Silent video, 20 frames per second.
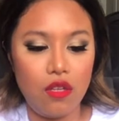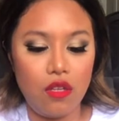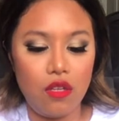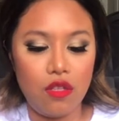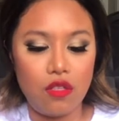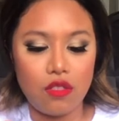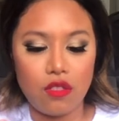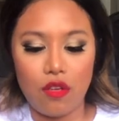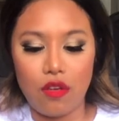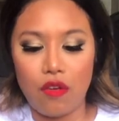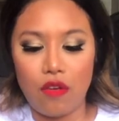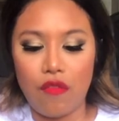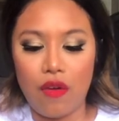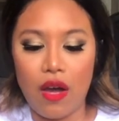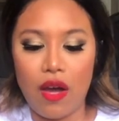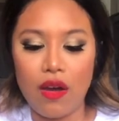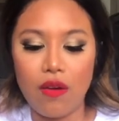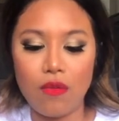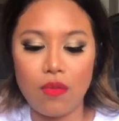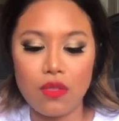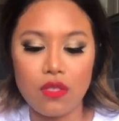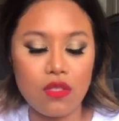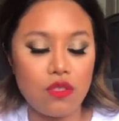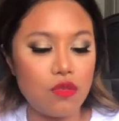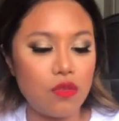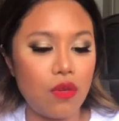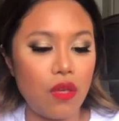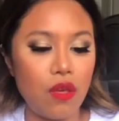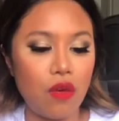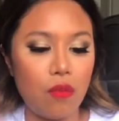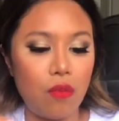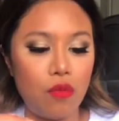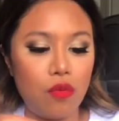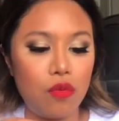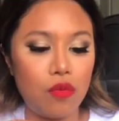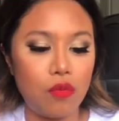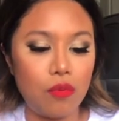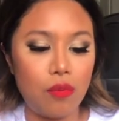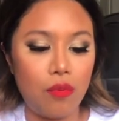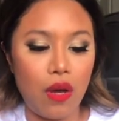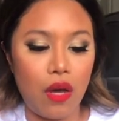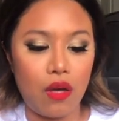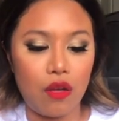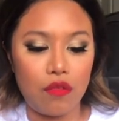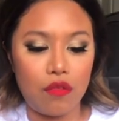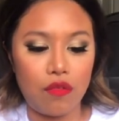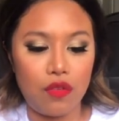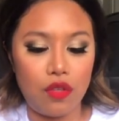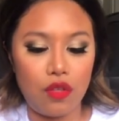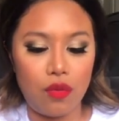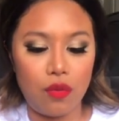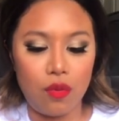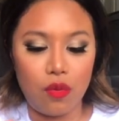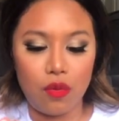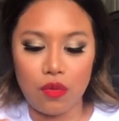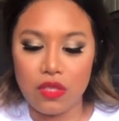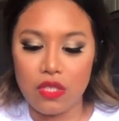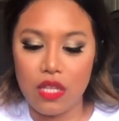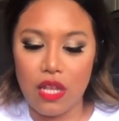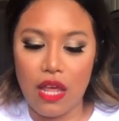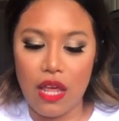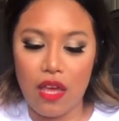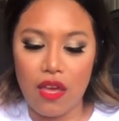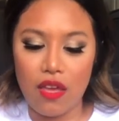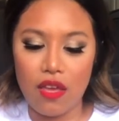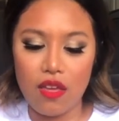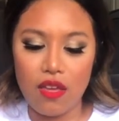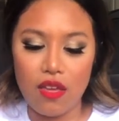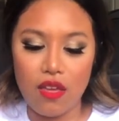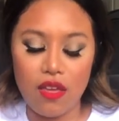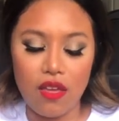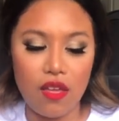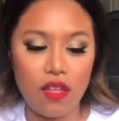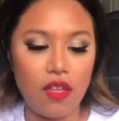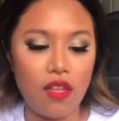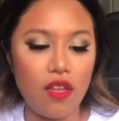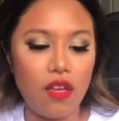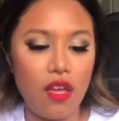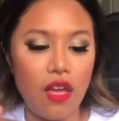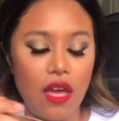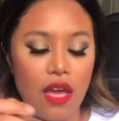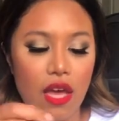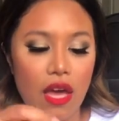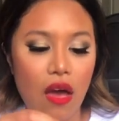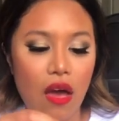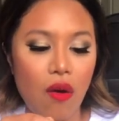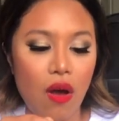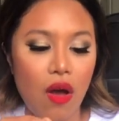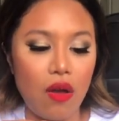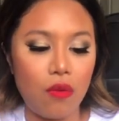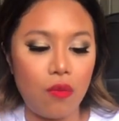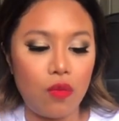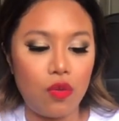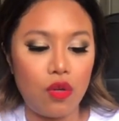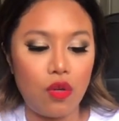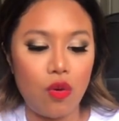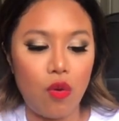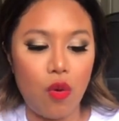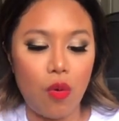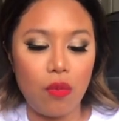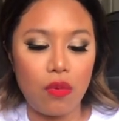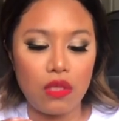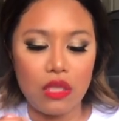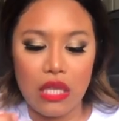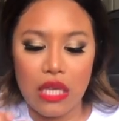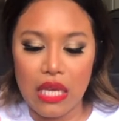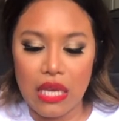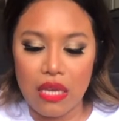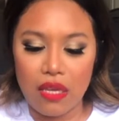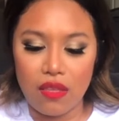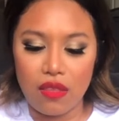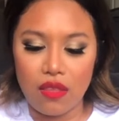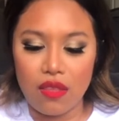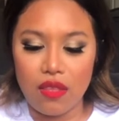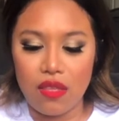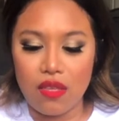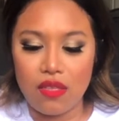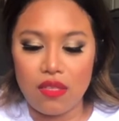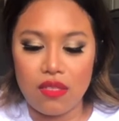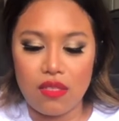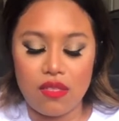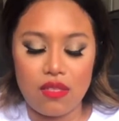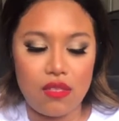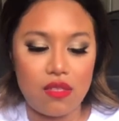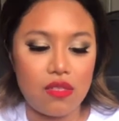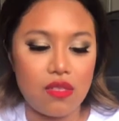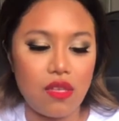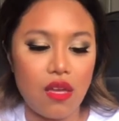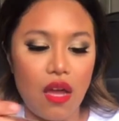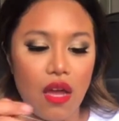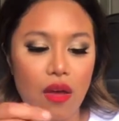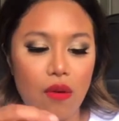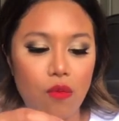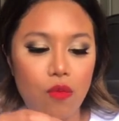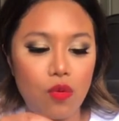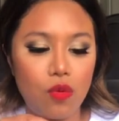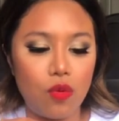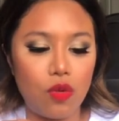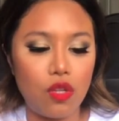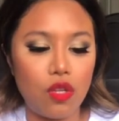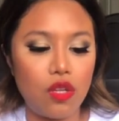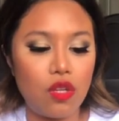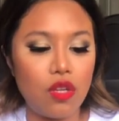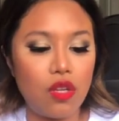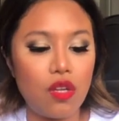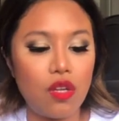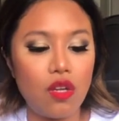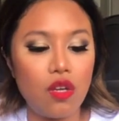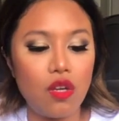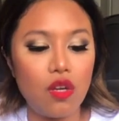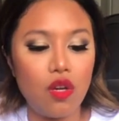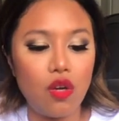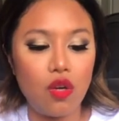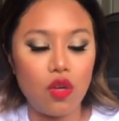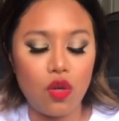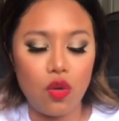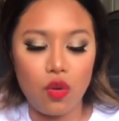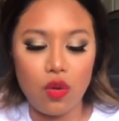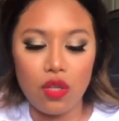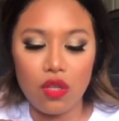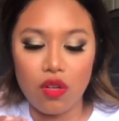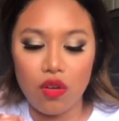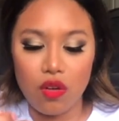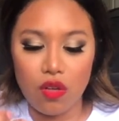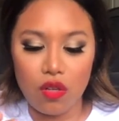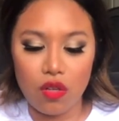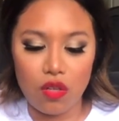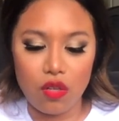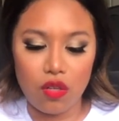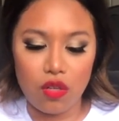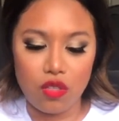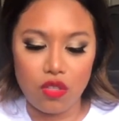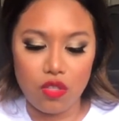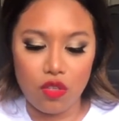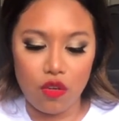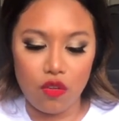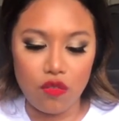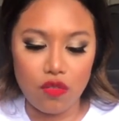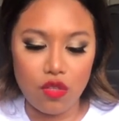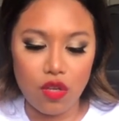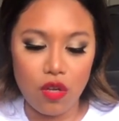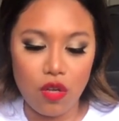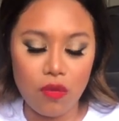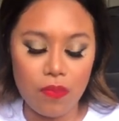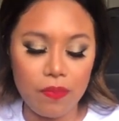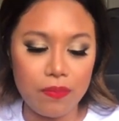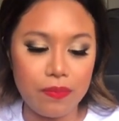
So if I wasn't doing a mukbang for you all today, how I would normally eat this is I would cook it on a stovetop.